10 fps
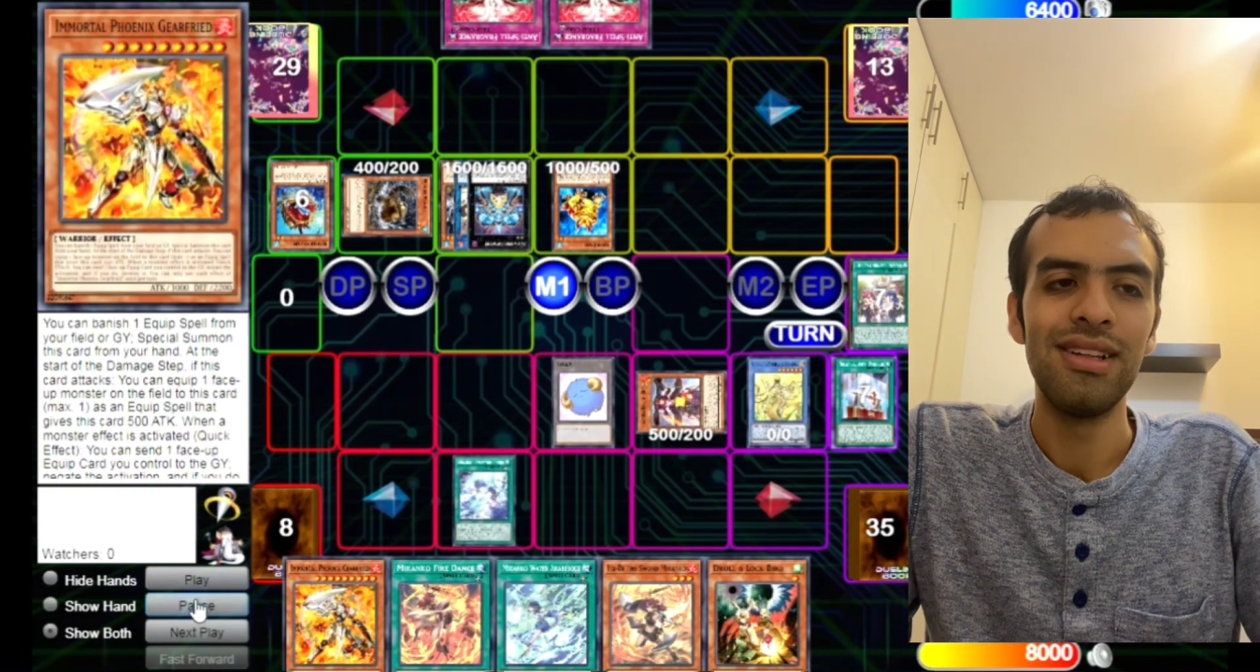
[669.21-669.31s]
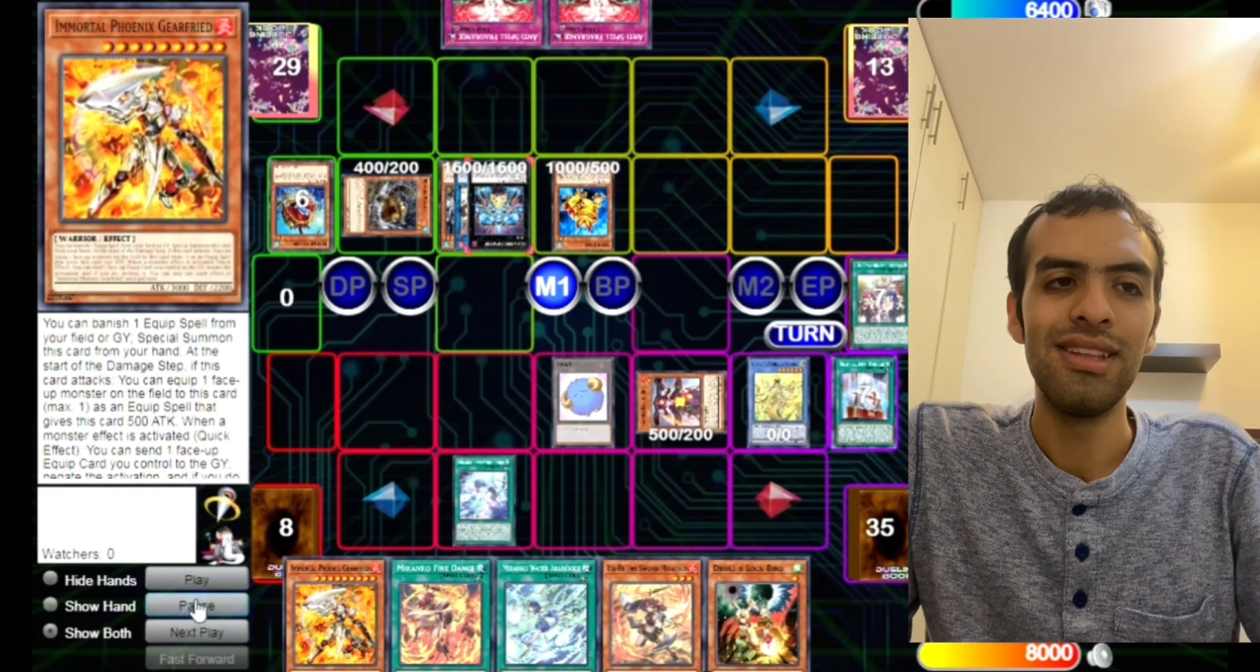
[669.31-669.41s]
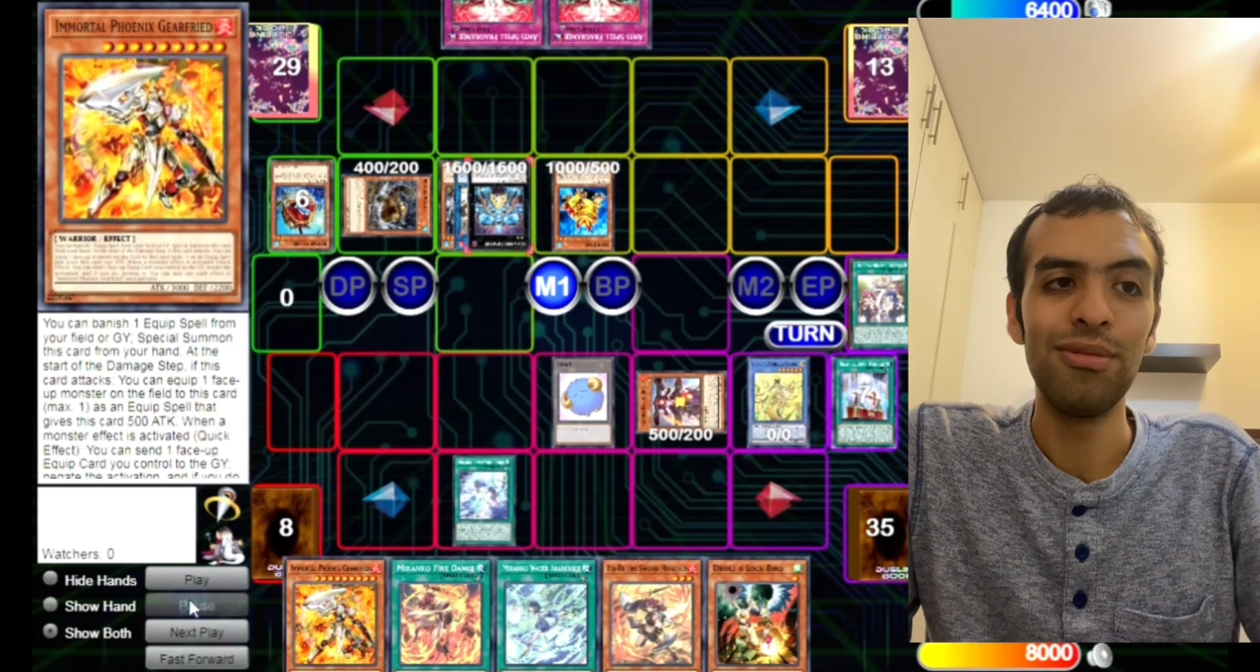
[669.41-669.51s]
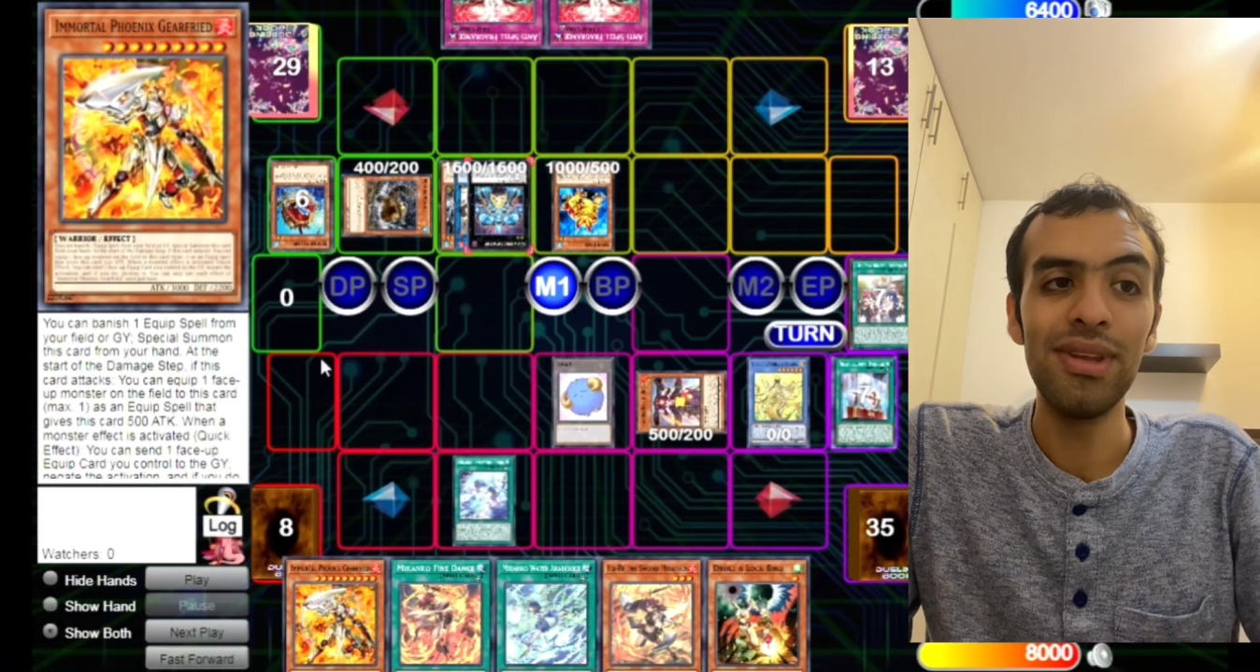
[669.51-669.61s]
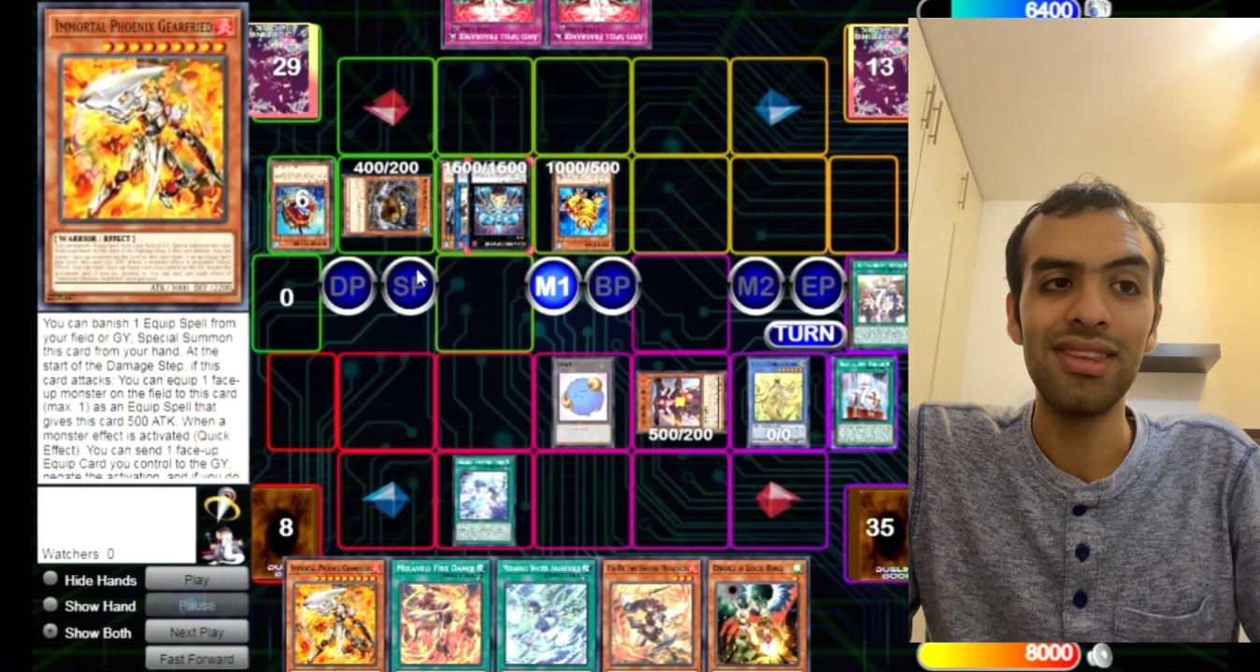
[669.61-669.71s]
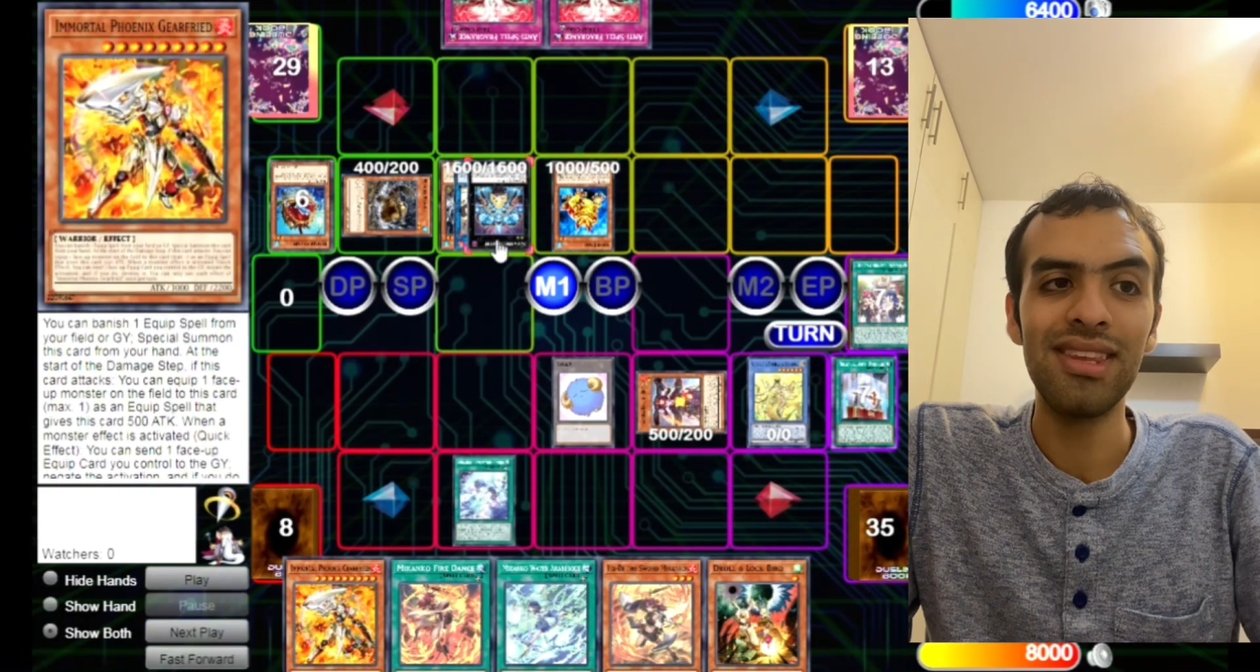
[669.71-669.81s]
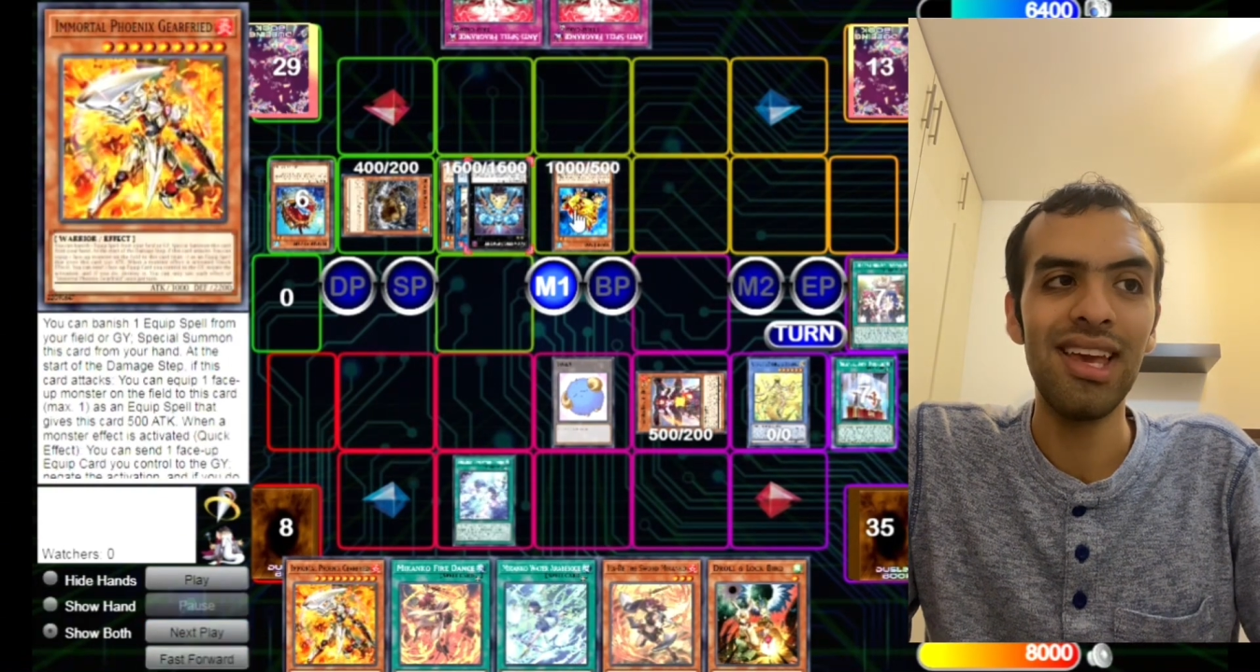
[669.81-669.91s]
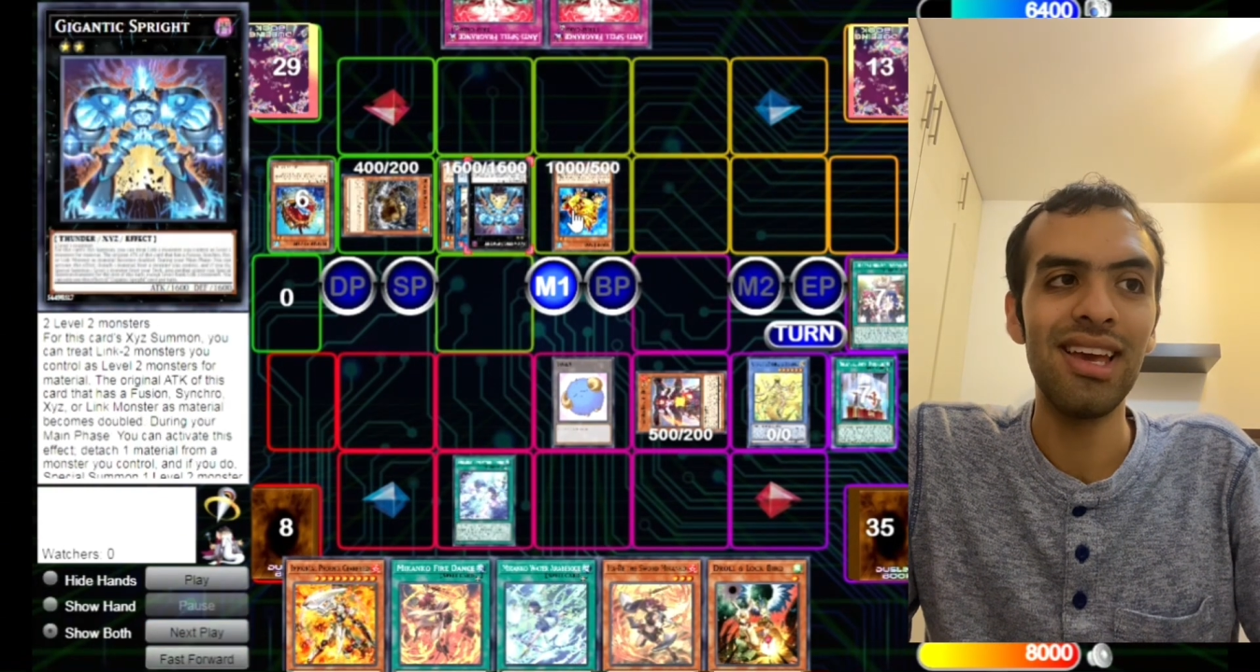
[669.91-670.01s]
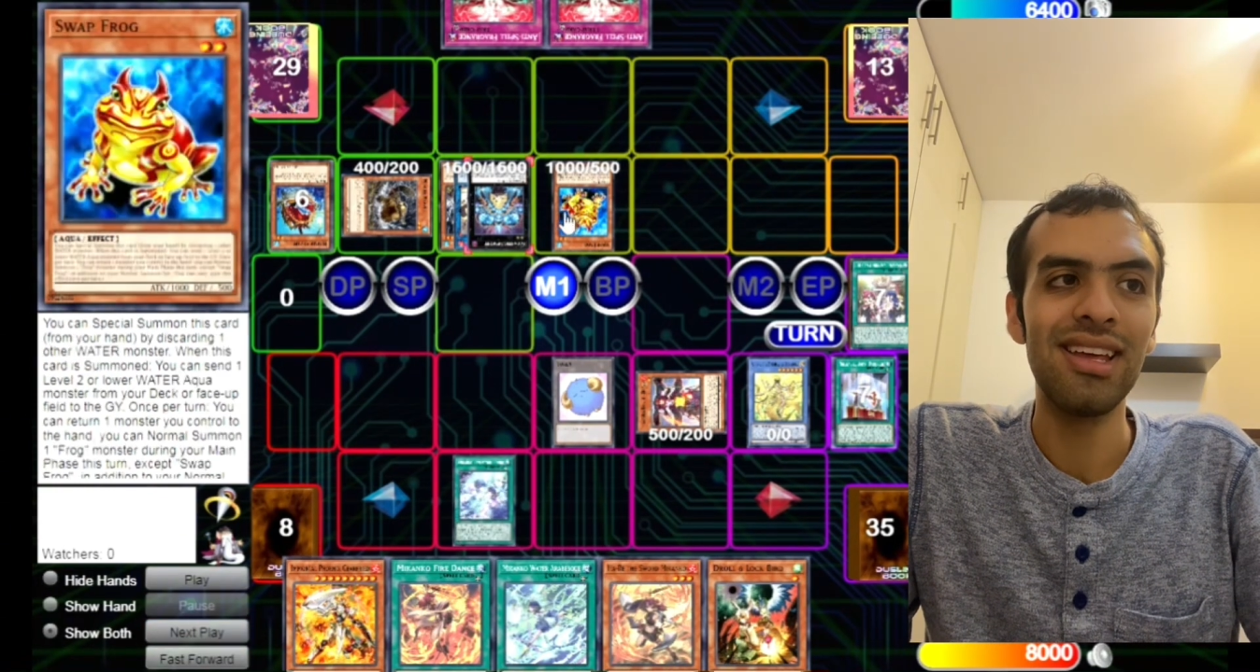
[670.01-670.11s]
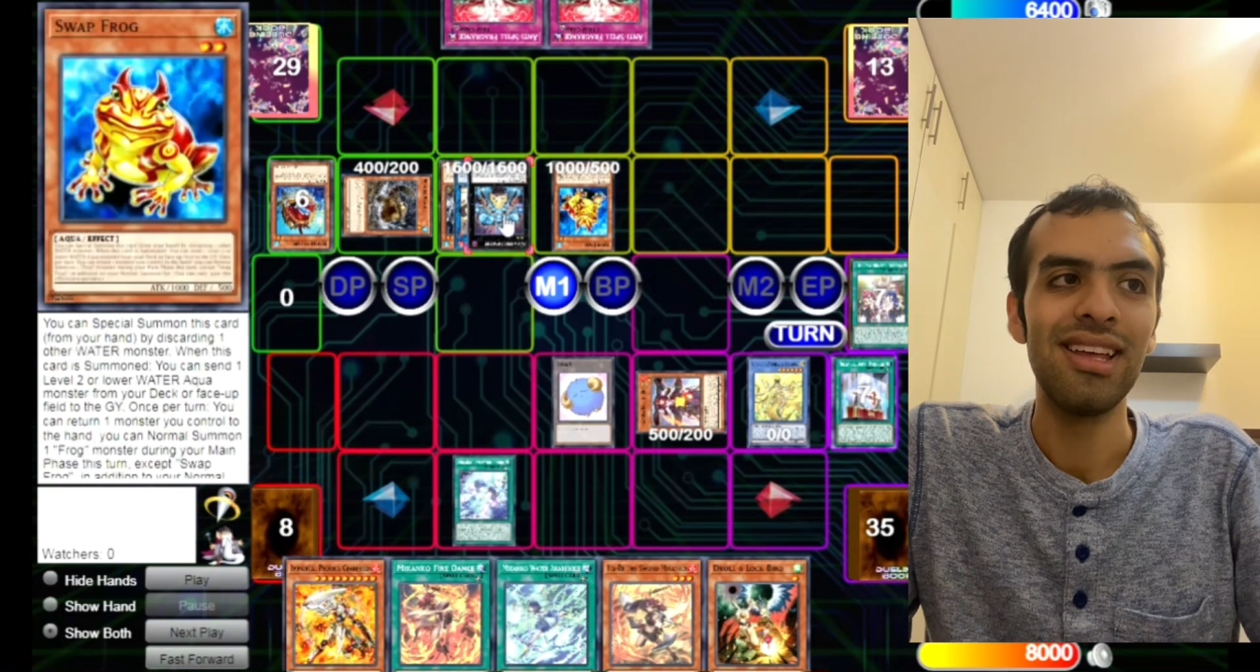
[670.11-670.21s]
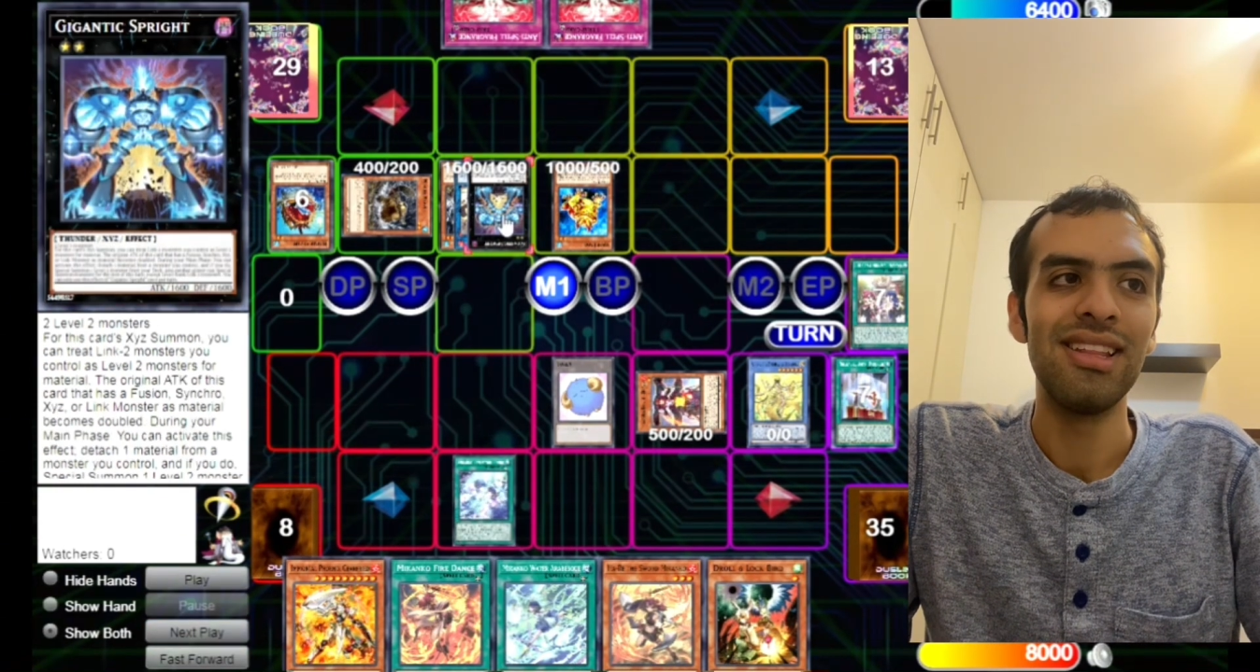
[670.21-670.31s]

Now we take